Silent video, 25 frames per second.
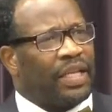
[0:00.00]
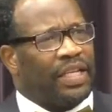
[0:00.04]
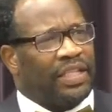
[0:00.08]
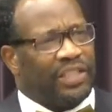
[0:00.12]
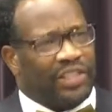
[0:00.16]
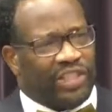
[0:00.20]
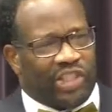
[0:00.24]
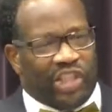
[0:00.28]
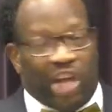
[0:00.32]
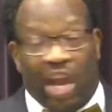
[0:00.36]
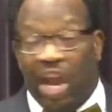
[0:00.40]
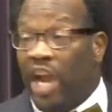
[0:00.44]

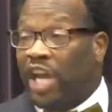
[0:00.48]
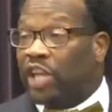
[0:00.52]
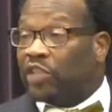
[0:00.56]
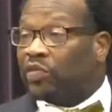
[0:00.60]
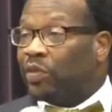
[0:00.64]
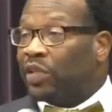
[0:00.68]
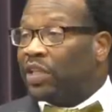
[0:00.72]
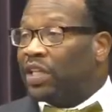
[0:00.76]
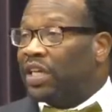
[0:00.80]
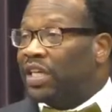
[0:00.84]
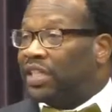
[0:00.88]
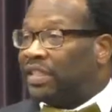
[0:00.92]
He
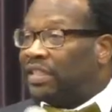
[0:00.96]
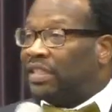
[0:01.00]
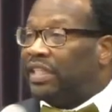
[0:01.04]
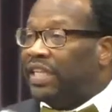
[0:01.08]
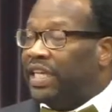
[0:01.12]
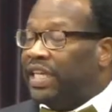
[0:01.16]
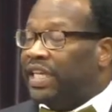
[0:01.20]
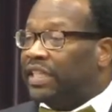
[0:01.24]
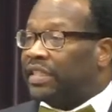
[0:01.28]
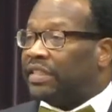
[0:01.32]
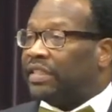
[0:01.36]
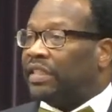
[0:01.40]
shares with us
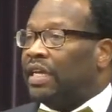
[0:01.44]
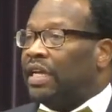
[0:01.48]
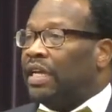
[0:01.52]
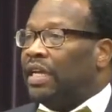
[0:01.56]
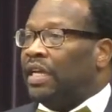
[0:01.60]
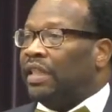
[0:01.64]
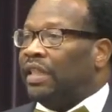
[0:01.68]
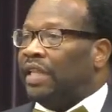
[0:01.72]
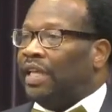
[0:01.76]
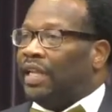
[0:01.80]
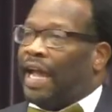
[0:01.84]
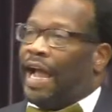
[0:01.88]

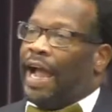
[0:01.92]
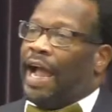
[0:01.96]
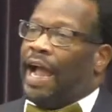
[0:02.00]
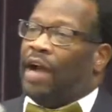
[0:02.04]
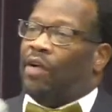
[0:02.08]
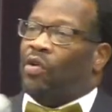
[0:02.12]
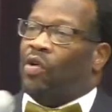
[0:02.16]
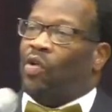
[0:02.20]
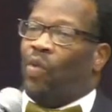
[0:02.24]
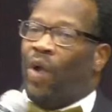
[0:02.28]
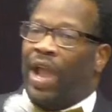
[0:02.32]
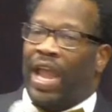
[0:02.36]
this that
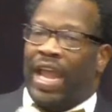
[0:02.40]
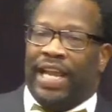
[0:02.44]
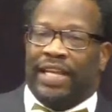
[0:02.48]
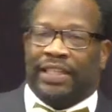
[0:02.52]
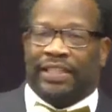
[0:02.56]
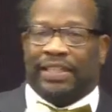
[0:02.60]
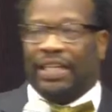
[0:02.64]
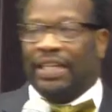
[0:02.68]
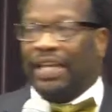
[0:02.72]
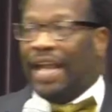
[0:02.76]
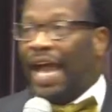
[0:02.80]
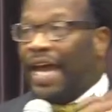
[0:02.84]
our
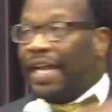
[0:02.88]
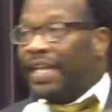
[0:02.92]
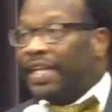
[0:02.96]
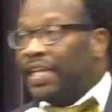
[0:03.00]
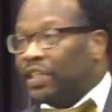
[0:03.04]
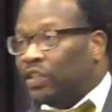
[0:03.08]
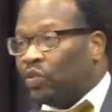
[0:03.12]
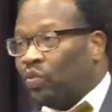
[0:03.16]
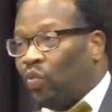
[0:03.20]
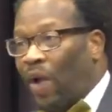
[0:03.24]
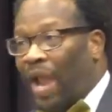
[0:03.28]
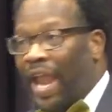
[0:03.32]
ways are not
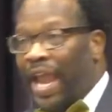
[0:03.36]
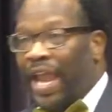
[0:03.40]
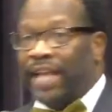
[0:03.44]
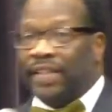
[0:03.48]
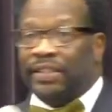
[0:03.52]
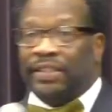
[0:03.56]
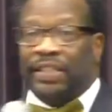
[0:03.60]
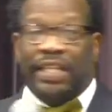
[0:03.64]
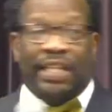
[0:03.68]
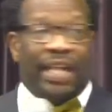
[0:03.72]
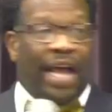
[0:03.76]
his ways,